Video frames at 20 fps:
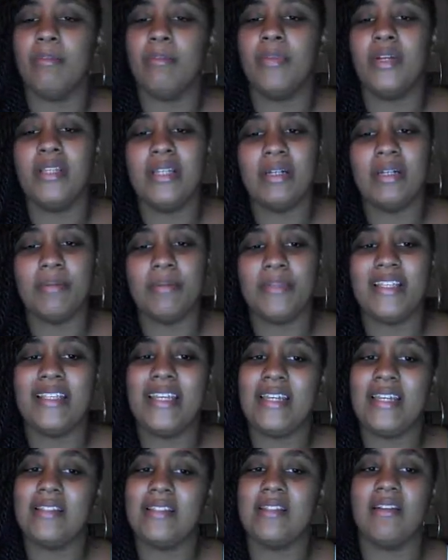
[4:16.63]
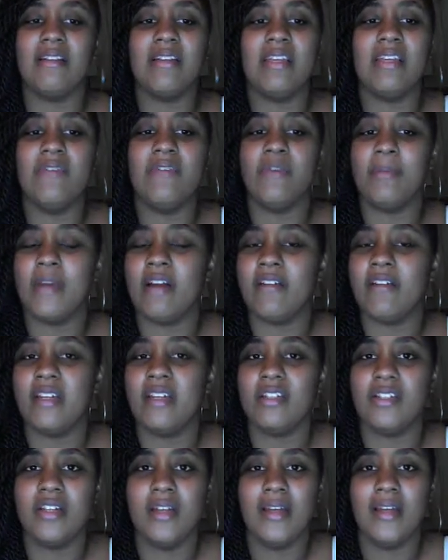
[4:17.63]
polygamy, dating, or even
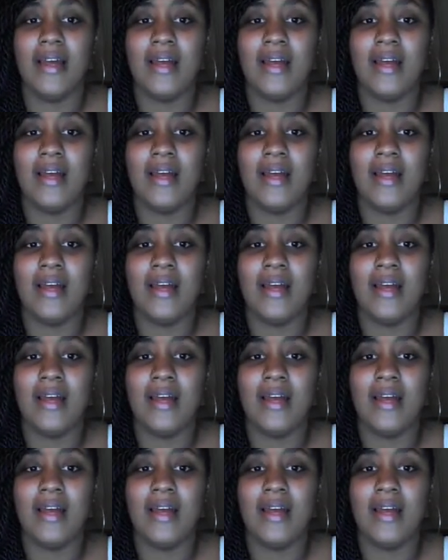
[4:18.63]
marriage.